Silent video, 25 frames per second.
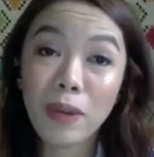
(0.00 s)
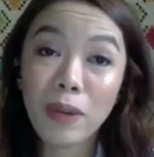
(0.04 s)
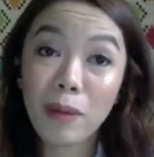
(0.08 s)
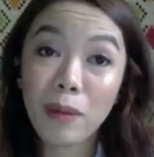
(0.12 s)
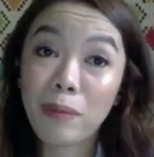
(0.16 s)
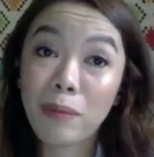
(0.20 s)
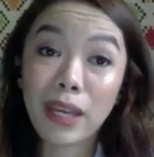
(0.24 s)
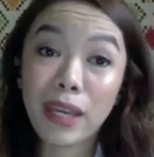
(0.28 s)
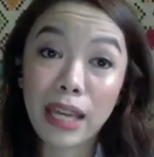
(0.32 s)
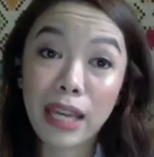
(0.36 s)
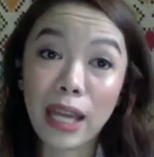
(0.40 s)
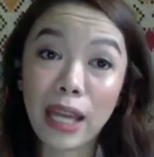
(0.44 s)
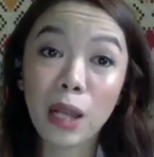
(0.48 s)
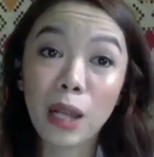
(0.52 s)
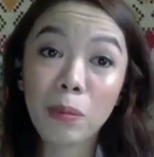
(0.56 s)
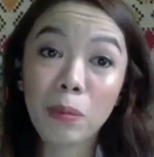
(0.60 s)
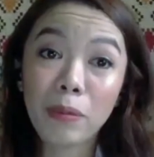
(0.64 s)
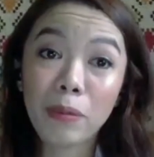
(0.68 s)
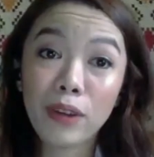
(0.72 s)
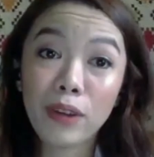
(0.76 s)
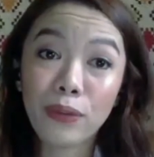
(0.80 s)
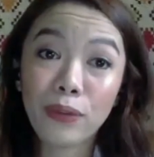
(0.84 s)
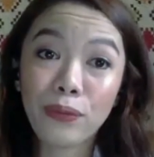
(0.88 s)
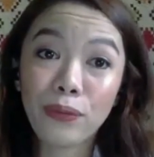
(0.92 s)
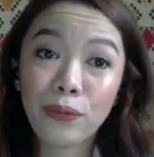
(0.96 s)
a big help
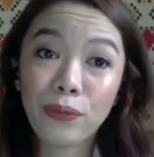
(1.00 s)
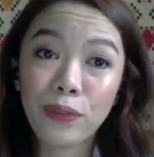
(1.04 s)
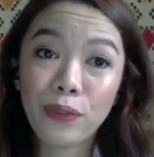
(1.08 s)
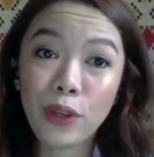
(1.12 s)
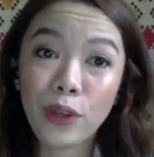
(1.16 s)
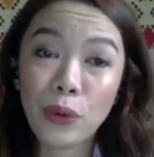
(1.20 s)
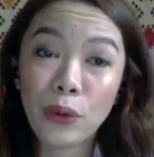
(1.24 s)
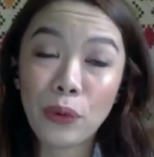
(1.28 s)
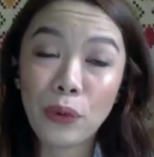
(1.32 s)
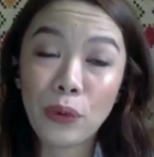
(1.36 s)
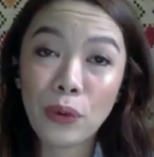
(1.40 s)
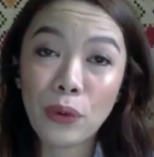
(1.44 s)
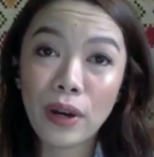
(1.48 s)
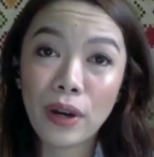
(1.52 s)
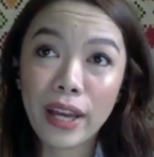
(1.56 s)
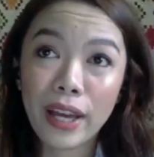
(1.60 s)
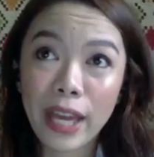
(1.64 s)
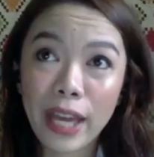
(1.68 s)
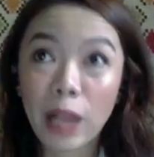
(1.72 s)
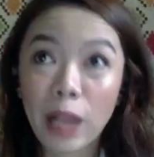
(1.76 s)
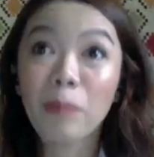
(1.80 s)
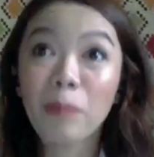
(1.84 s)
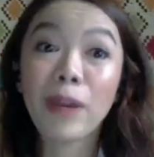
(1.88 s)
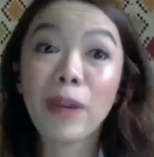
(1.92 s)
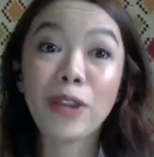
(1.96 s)
if you
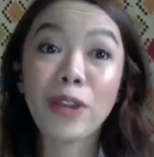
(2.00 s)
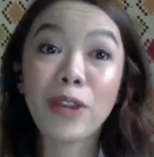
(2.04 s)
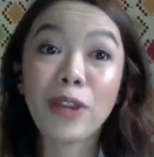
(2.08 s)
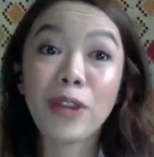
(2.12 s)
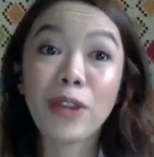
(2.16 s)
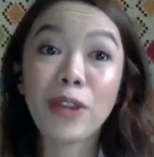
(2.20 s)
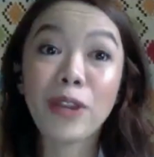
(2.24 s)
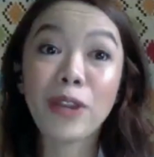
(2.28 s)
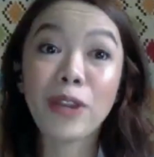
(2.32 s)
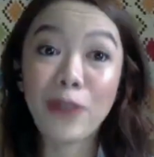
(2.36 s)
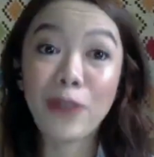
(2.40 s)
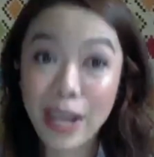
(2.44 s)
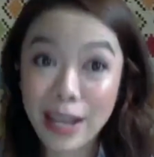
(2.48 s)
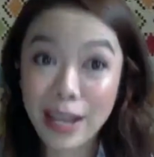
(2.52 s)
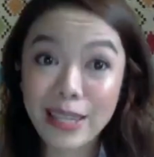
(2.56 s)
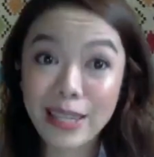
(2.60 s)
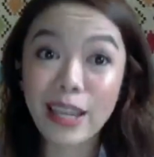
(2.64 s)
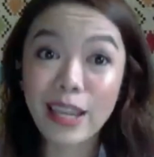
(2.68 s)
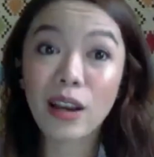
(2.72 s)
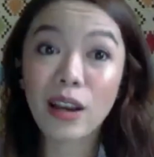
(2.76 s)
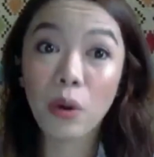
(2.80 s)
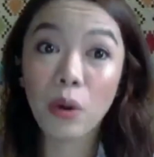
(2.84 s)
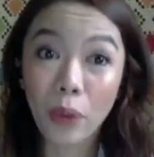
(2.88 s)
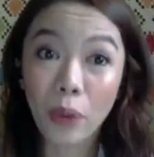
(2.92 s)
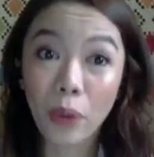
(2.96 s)
help in
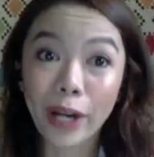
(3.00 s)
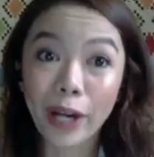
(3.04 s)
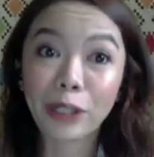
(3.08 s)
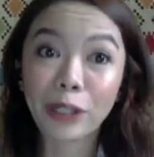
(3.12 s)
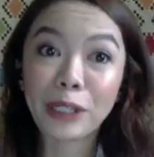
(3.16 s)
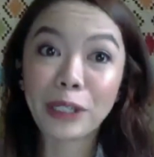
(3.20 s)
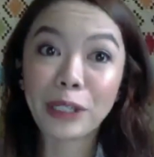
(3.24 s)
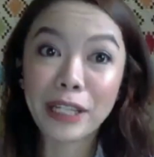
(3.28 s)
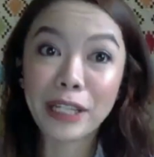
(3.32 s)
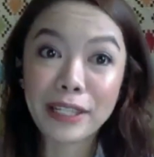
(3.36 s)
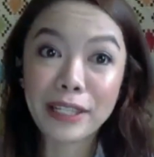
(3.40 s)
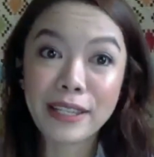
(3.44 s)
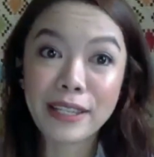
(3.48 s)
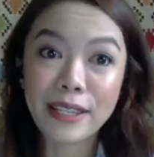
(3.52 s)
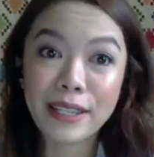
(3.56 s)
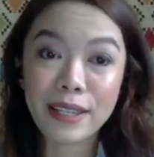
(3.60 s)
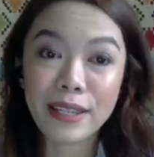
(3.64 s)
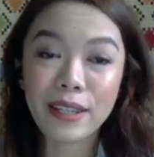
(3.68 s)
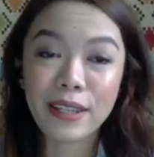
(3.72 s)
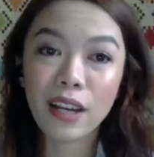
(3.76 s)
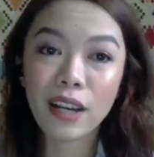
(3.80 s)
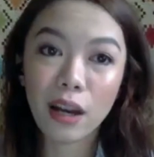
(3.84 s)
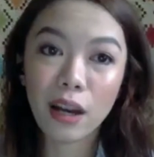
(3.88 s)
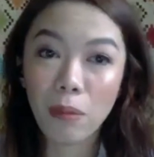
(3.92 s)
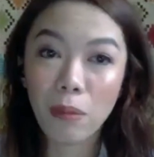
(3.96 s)
raising awareness
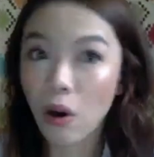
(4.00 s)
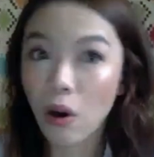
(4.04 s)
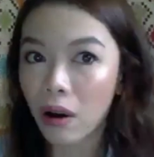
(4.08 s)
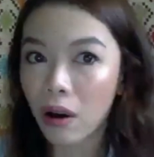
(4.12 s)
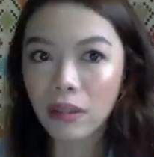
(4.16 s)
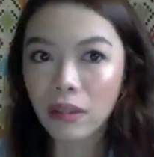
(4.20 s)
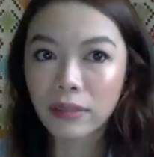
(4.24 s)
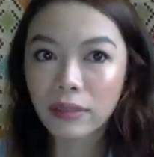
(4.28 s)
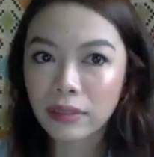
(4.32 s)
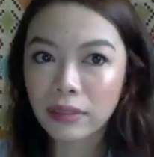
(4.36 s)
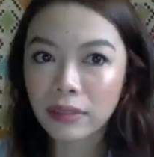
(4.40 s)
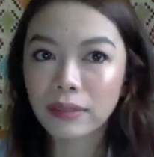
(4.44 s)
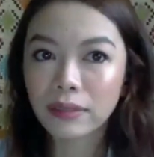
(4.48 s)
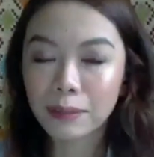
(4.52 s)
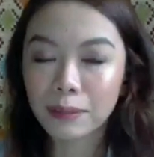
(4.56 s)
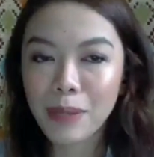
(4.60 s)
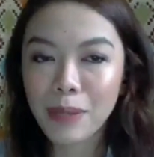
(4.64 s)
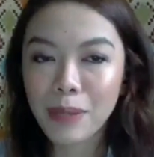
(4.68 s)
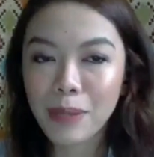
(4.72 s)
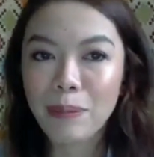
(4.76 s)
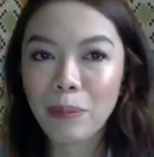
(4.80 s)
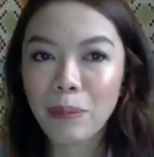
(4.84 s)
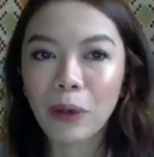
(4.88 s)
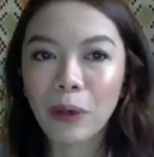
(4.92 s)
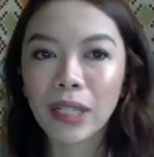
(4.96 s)
among
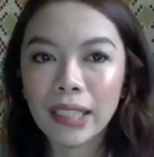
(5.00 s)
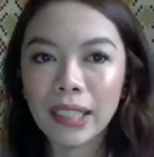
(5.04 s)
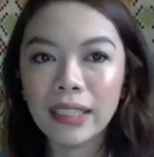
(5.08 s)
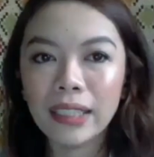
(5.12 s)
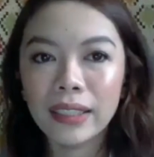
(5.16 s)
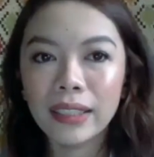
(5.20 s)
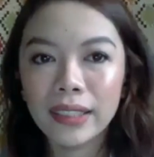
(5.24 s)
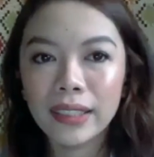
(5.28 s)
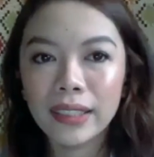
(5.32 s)
people.